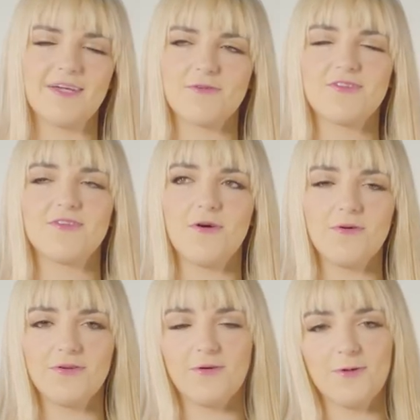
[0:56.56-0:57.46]
they were
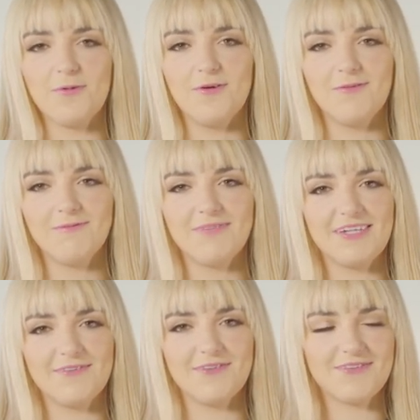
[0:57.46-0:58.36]
so adorable.
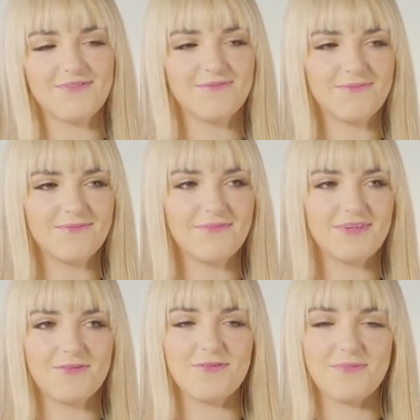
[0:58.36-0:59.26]
It was
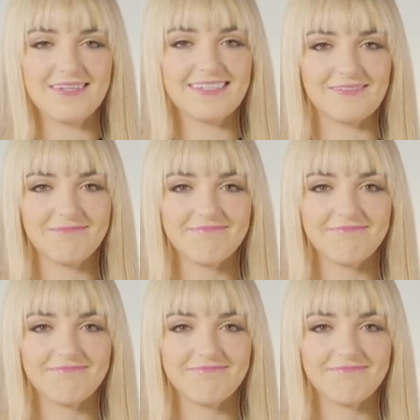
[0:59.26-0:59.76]
amazing.